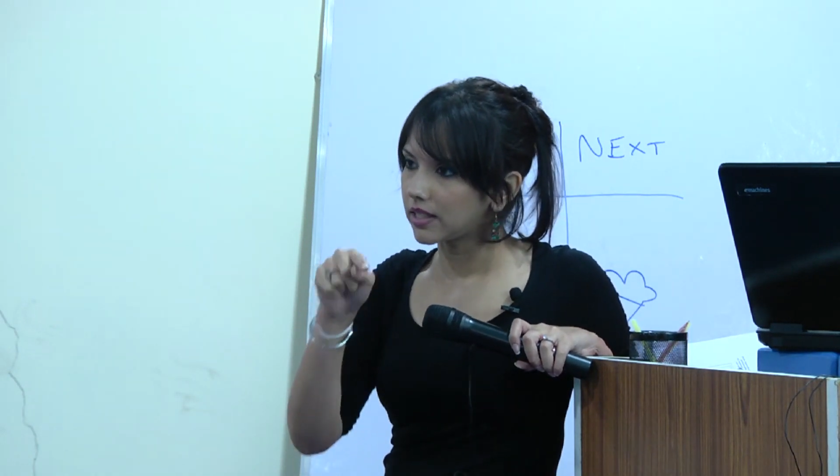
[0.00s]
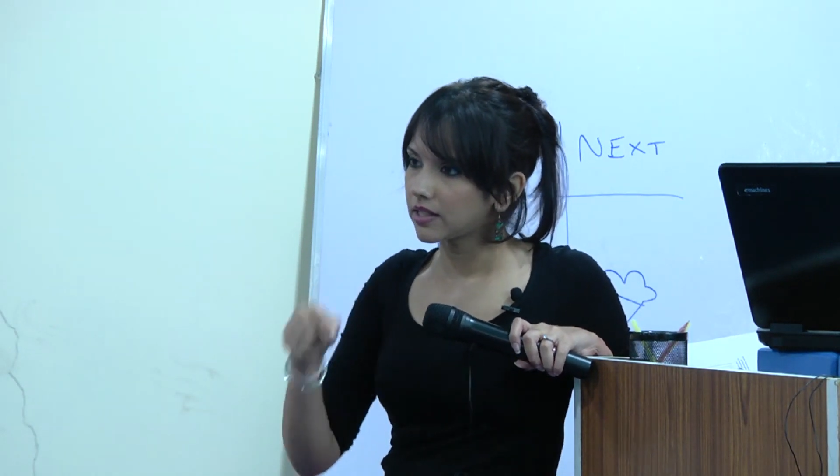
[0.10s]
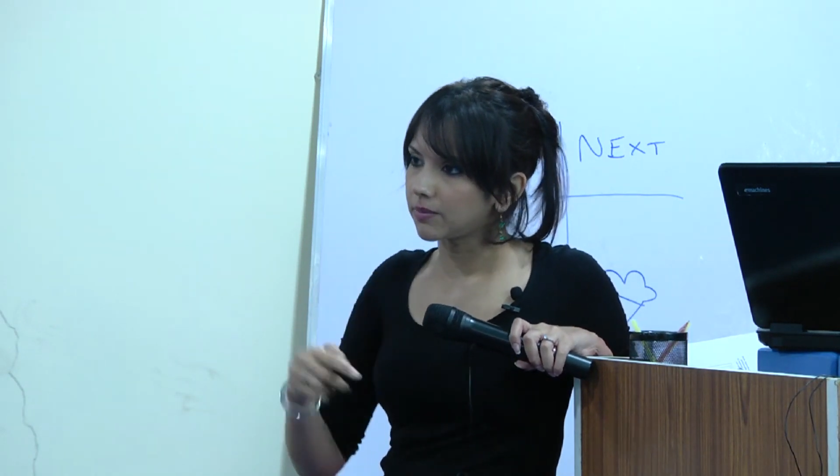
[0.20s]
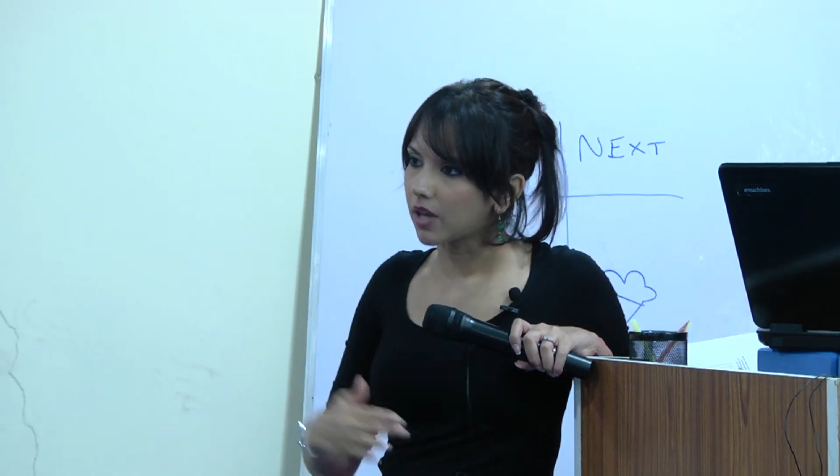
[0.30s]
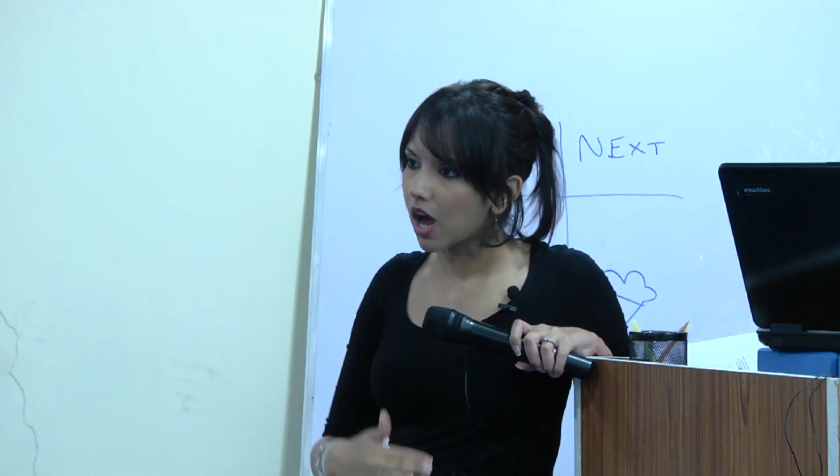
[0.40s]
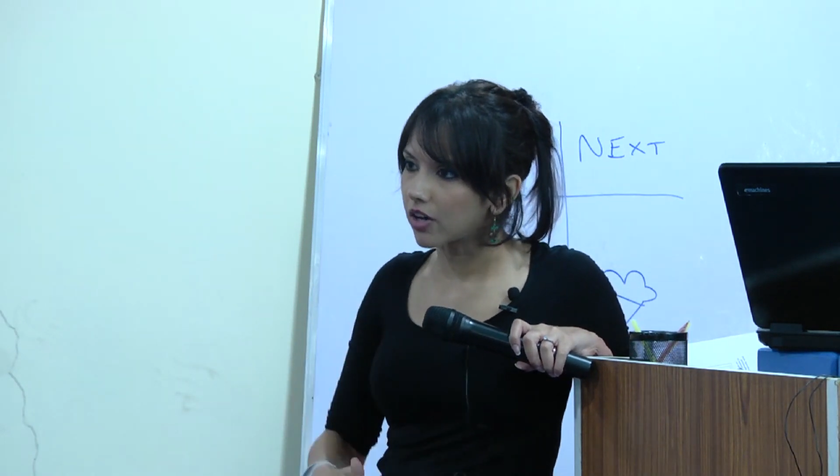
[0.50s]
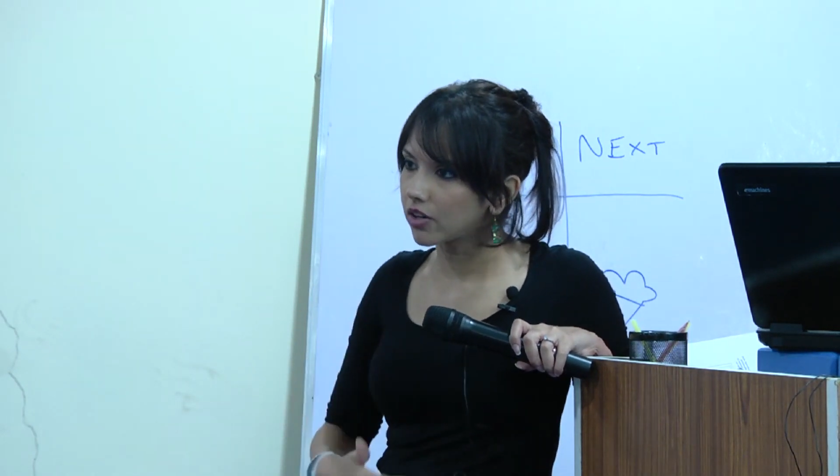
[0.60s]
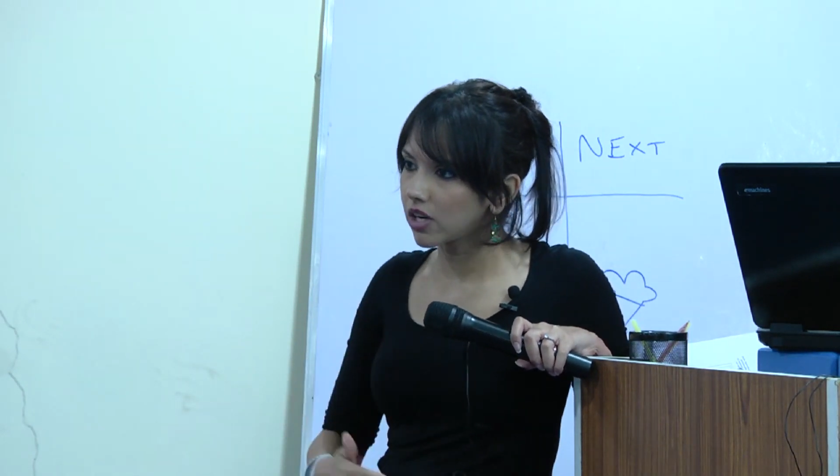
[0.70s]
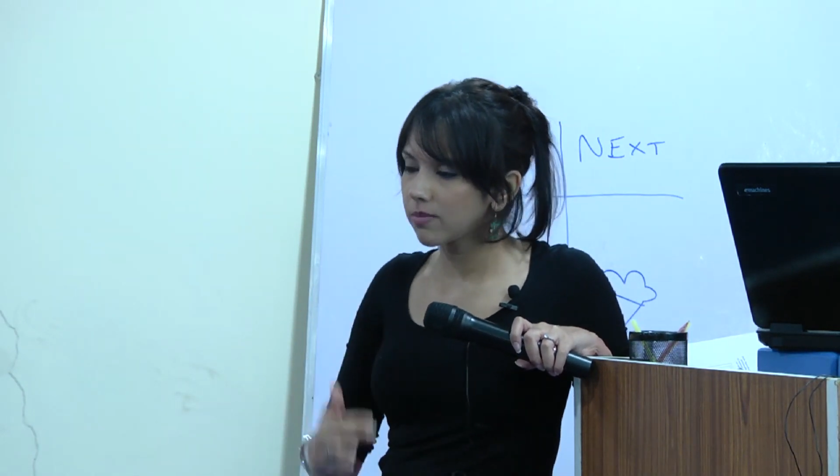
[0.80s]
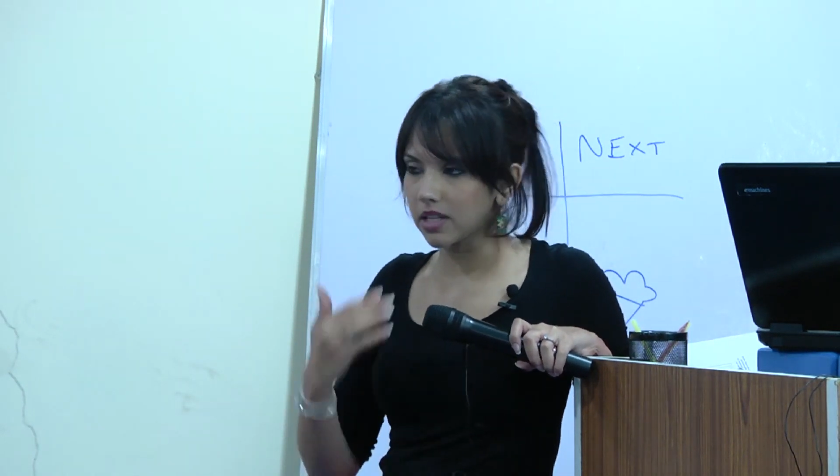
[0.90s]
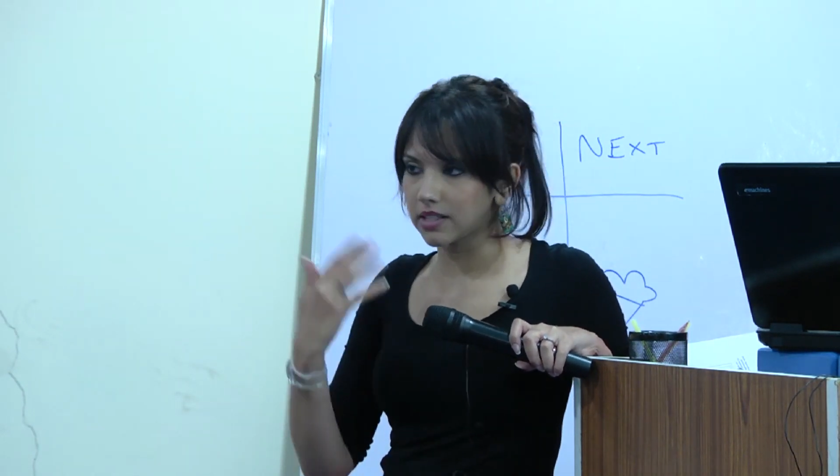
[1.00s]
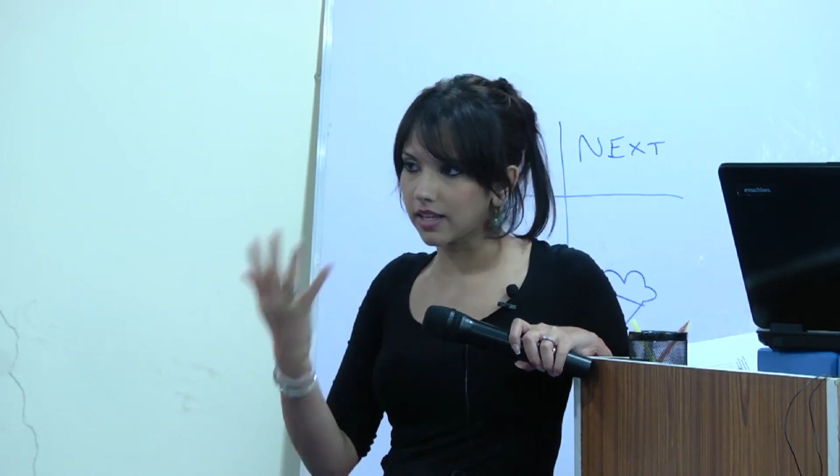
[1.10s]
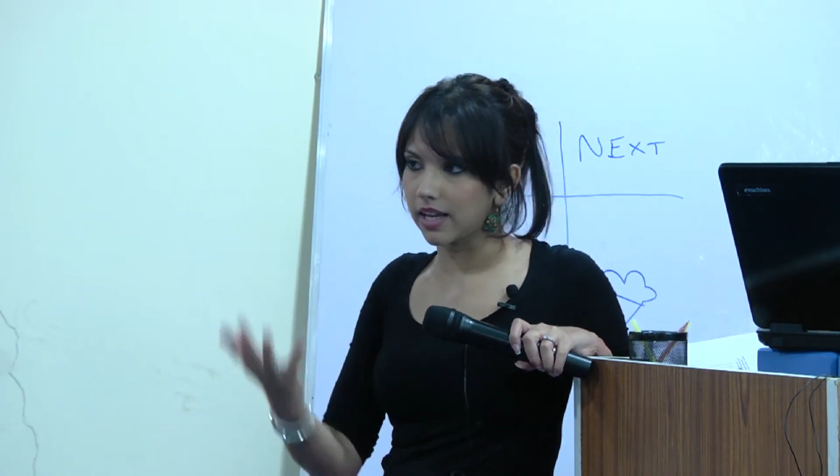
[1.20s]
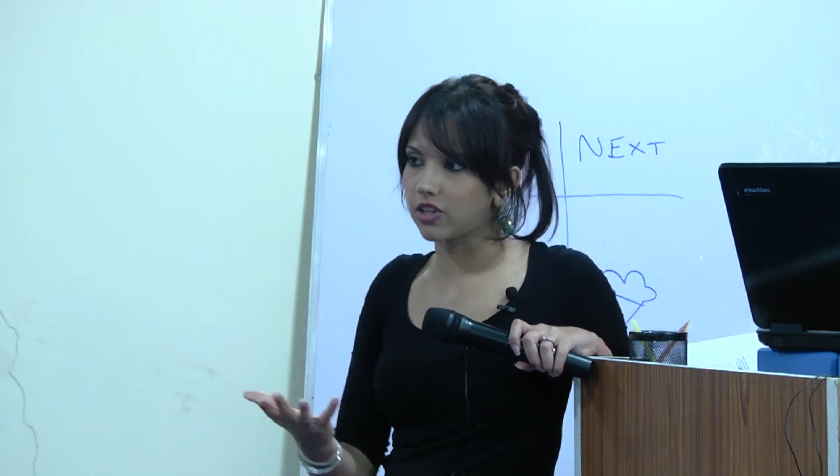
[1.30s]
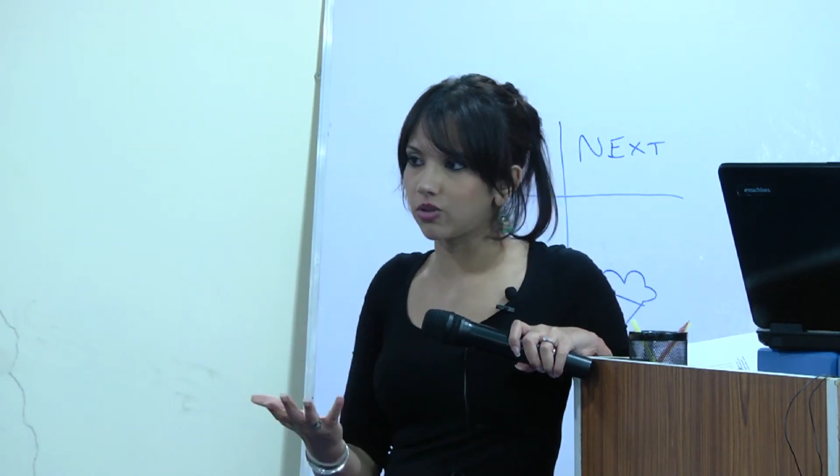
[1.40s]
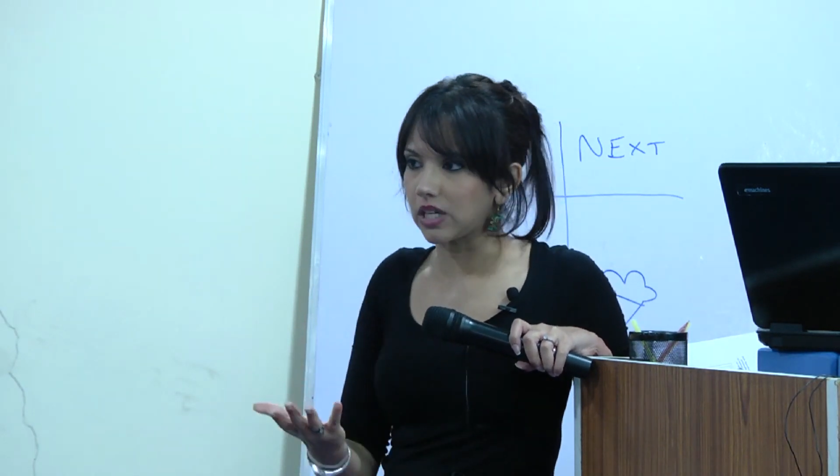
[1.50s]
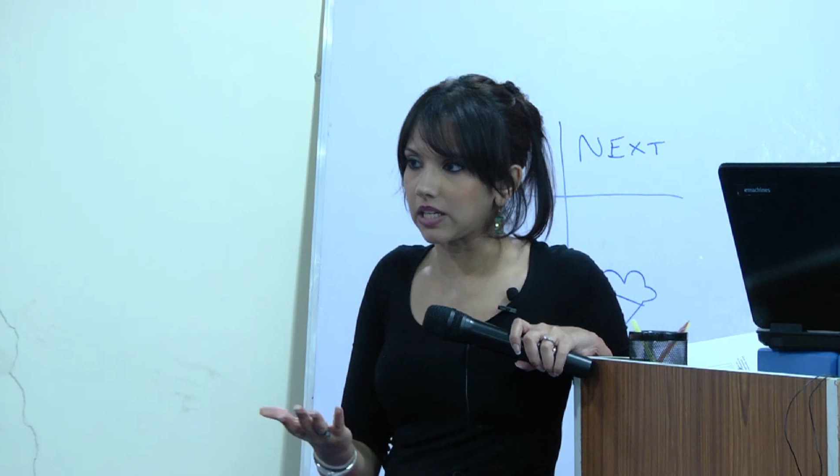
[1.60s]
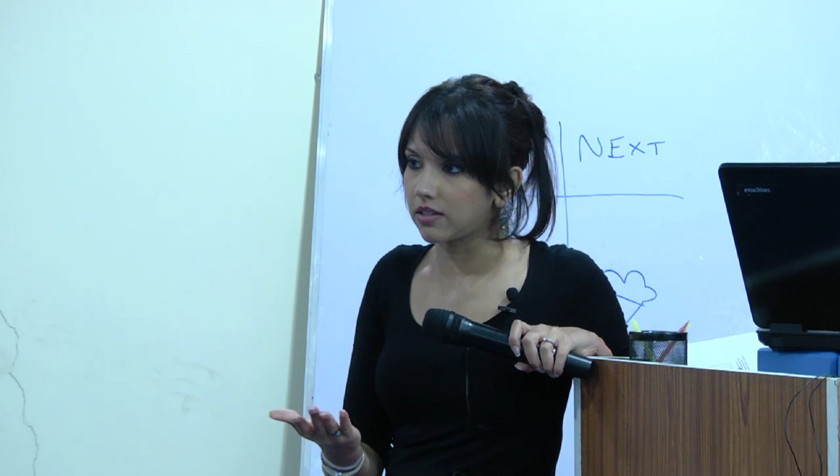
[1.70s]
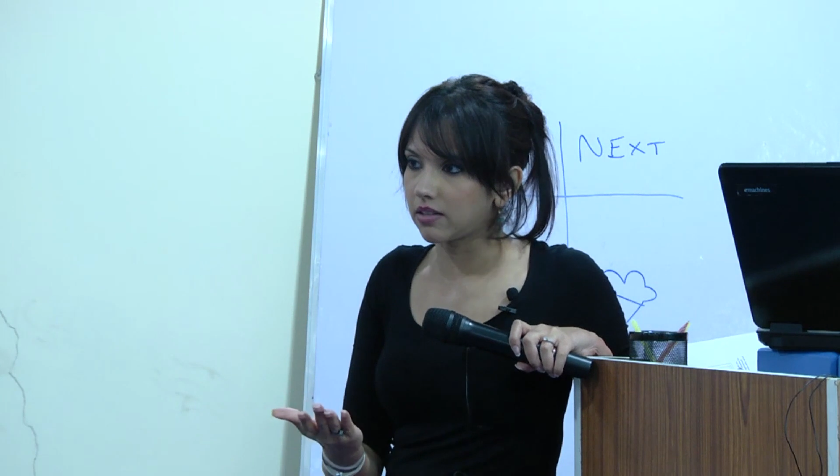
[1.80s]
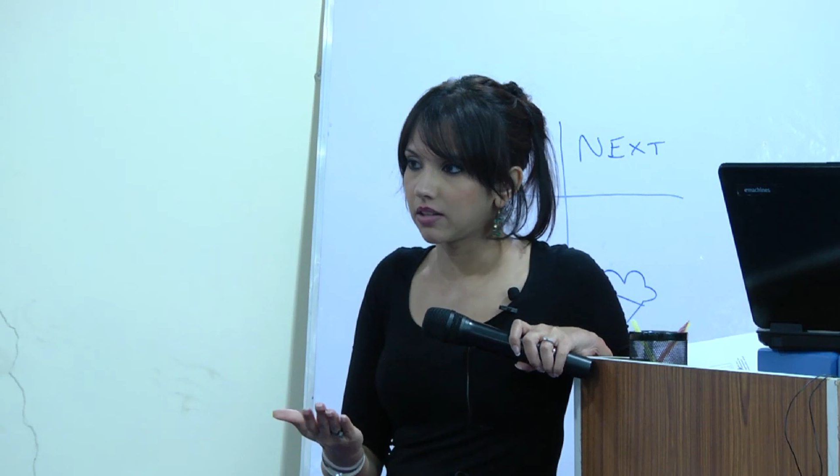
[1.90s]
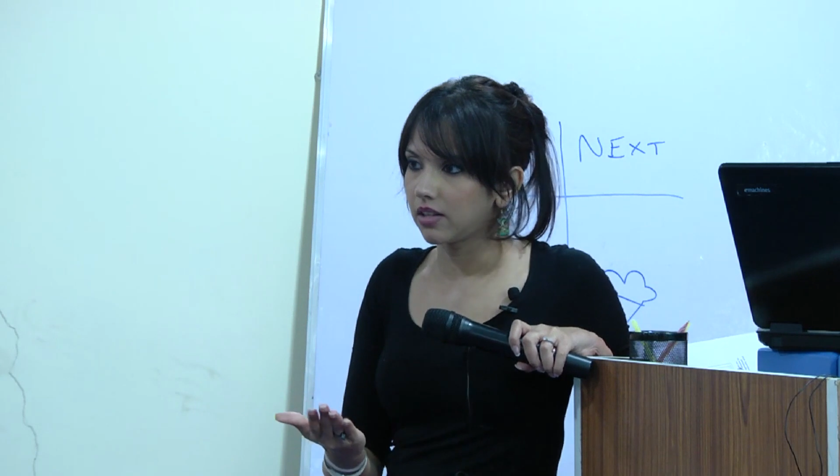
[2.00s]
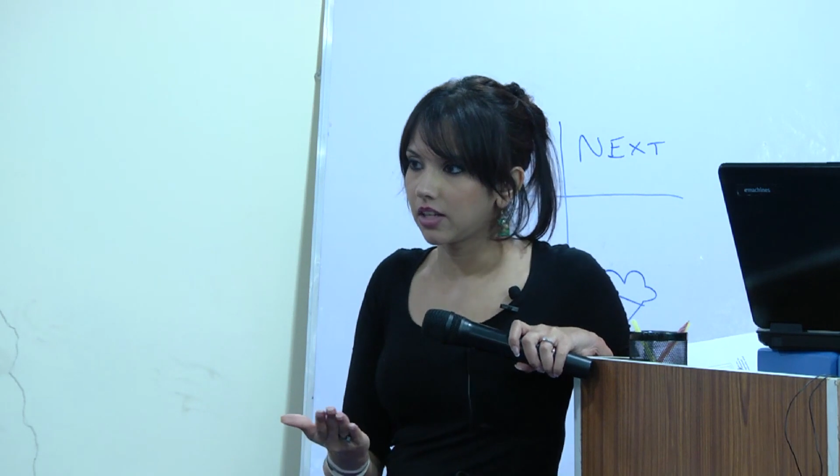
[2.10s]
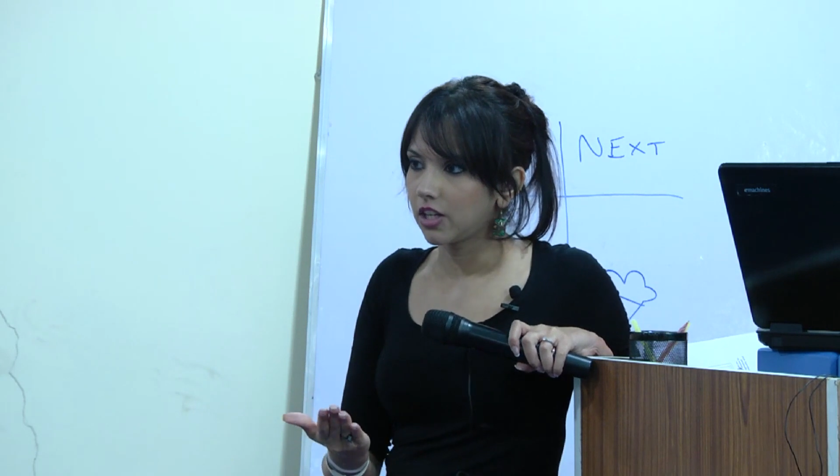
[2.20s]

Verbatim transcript: this hungry means I get to eat.